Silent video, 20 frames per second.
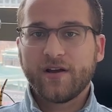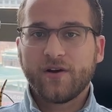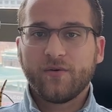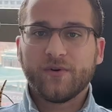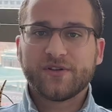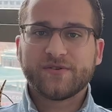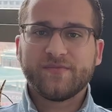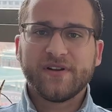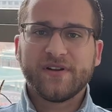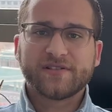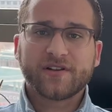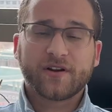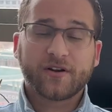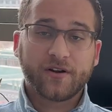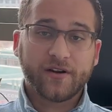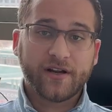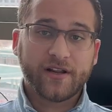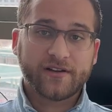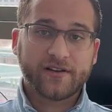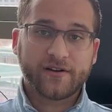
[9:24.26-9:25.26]
which means they're
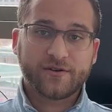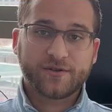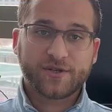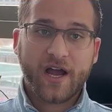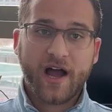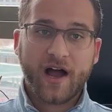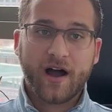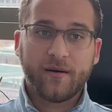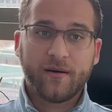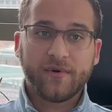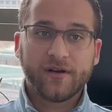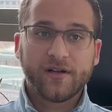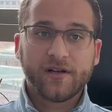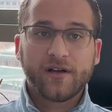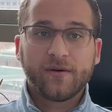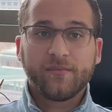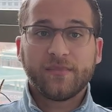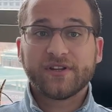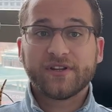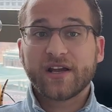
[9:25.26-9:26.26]
good at their job,
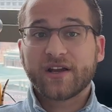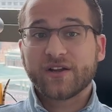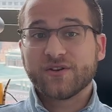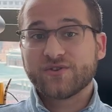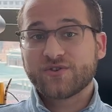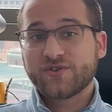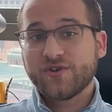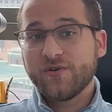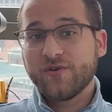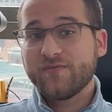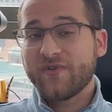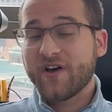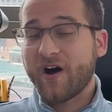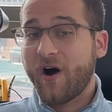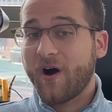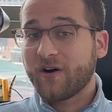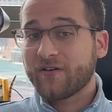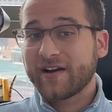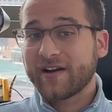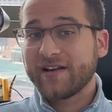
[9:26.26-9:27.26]
but they consume the
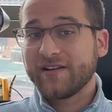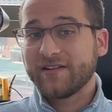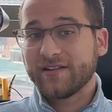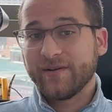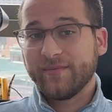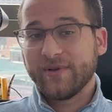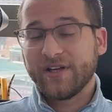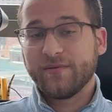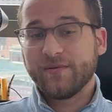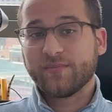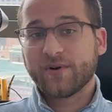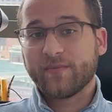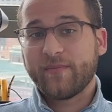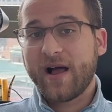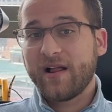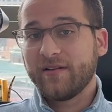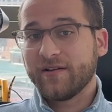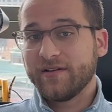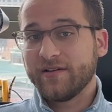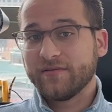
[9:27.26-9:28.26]
already limited
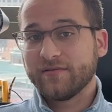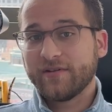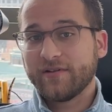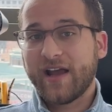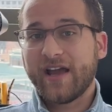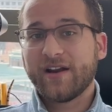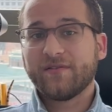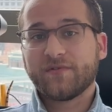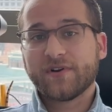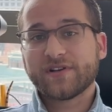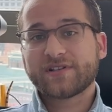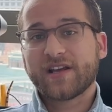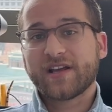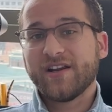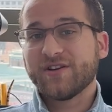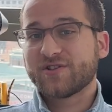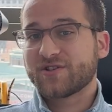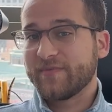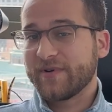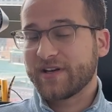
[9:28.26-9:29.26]
propellant and risk
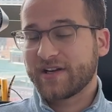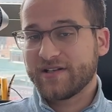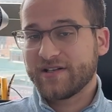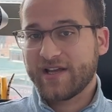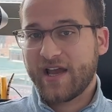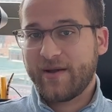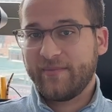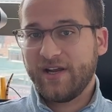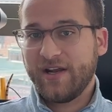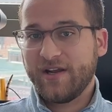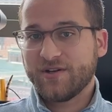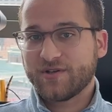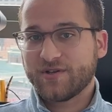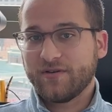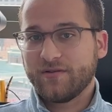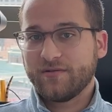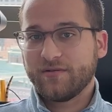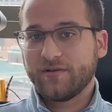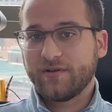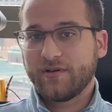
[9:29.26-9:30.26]
instrument contamination.
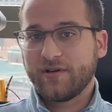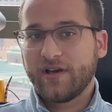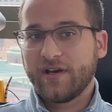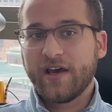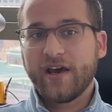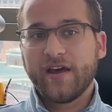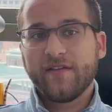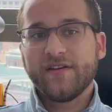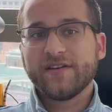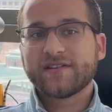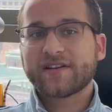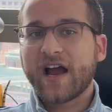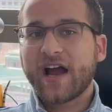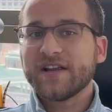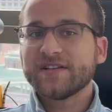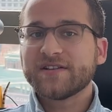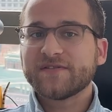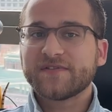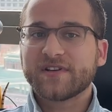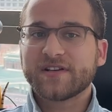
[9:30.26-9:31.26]
These
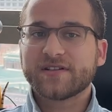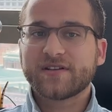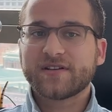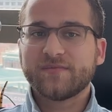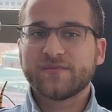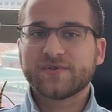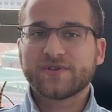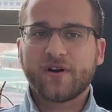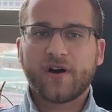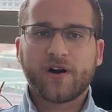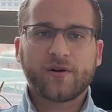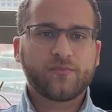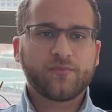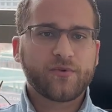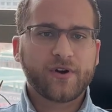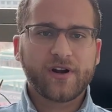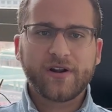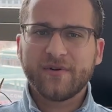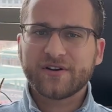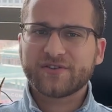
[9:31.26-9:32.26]
kinds of systems are
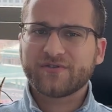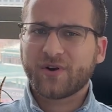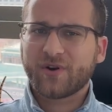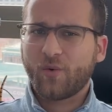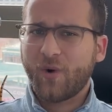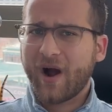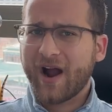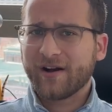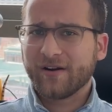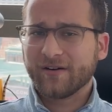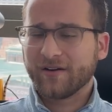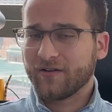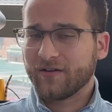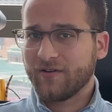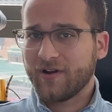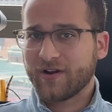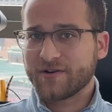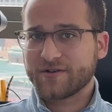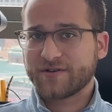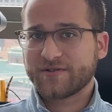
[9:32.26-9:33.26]
pretty much required on larger